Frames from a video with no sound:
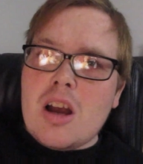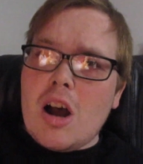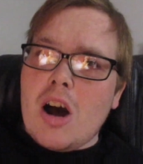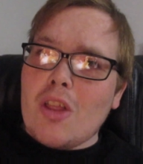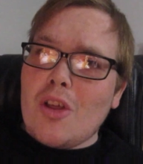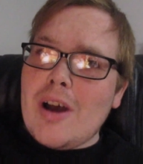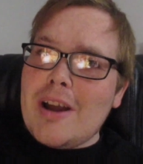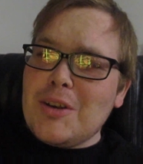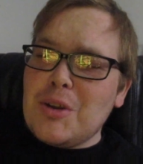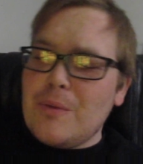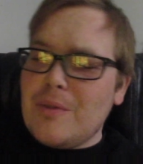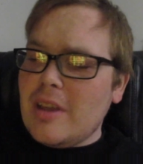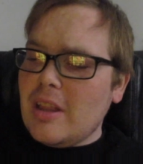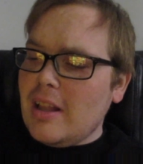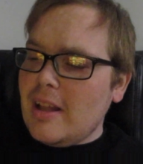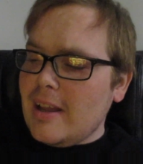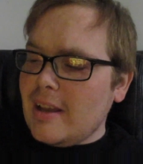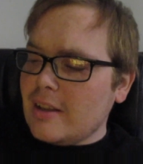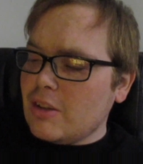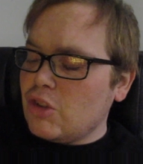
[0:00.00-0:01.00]
Although I do
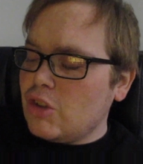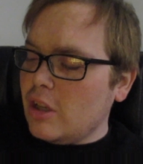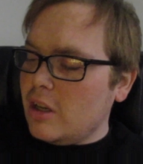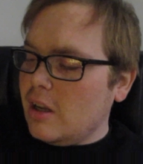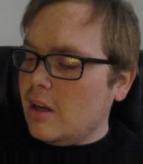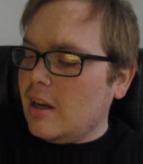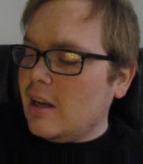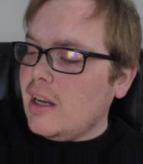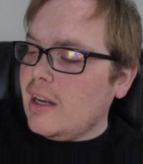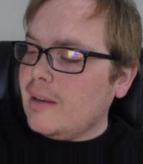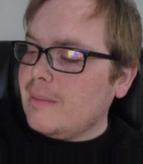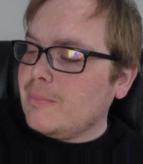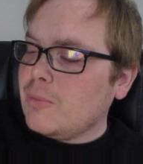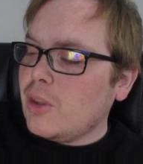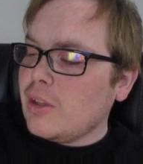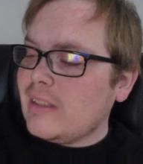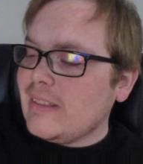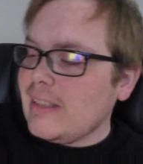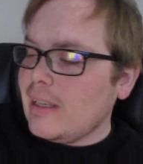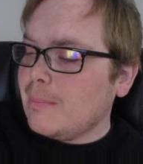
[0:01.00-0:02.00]
feel like uh,
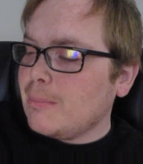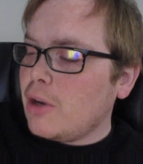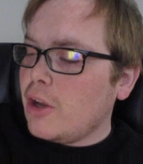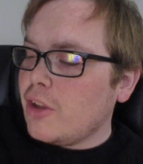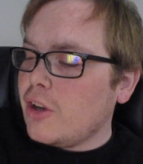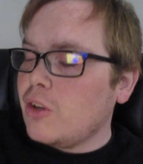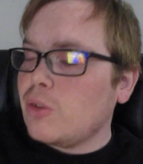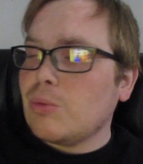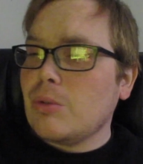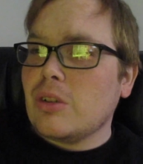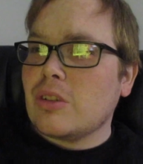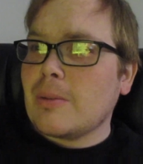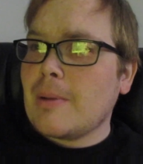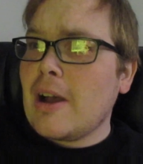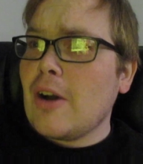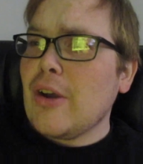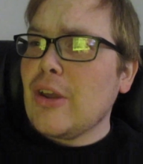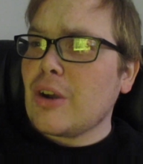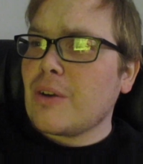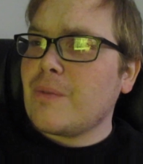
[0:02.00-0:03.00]
the Singh brothers will
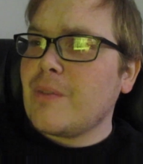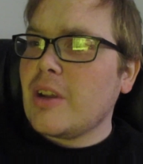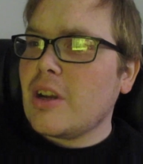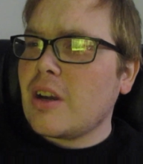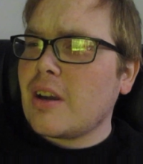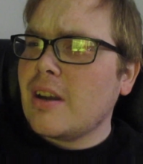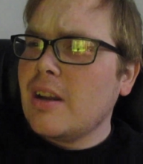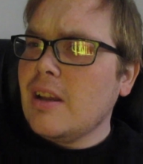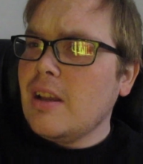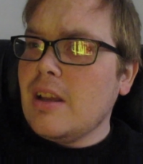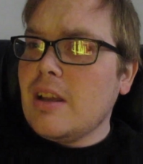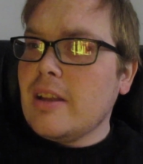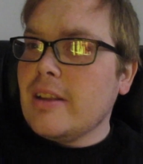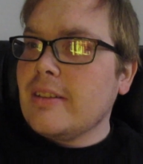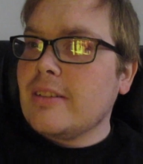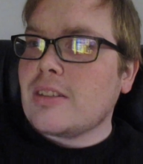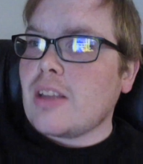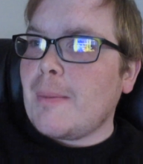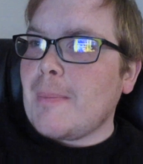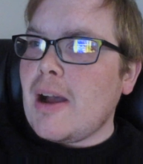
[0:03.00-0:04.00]
somehow interfere.
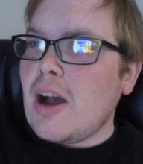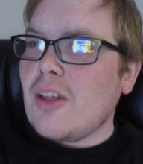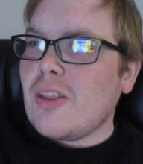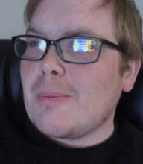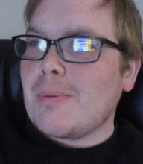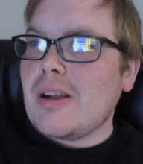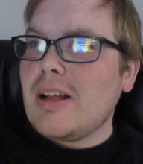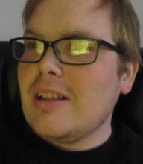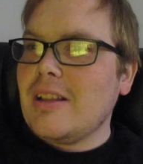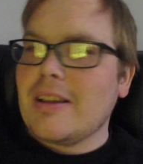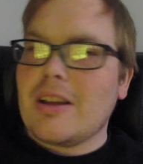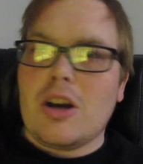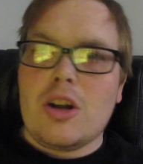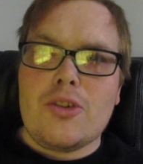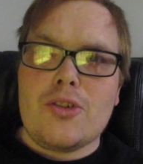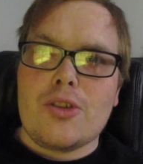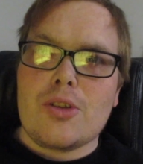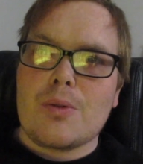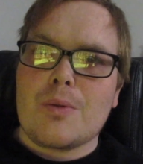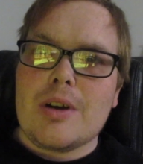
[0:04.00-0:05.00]
Somehow they're probably like
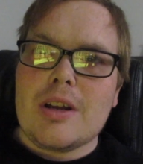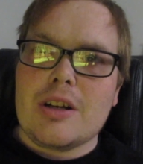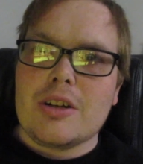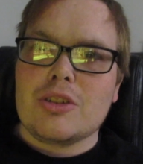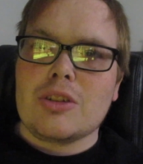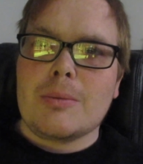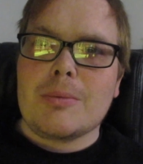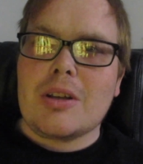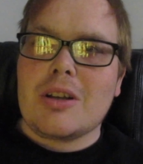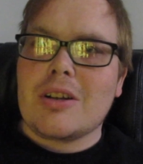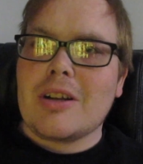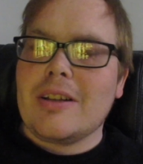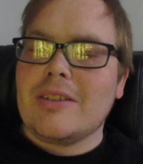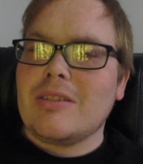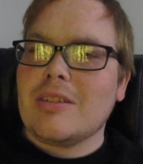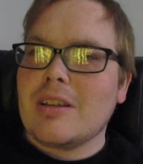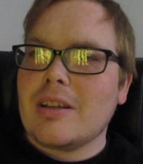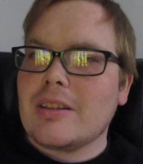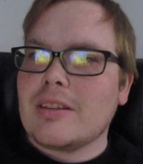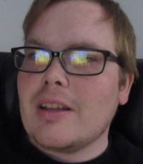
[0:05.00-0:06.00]
under the ring or something
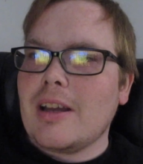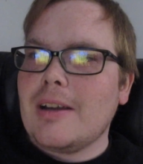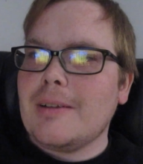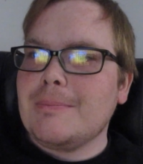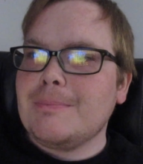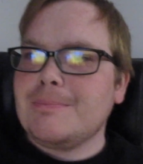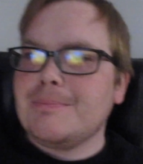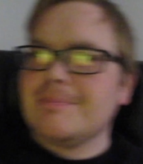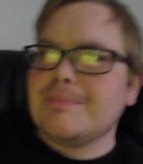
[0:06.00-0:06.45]
crazy like that.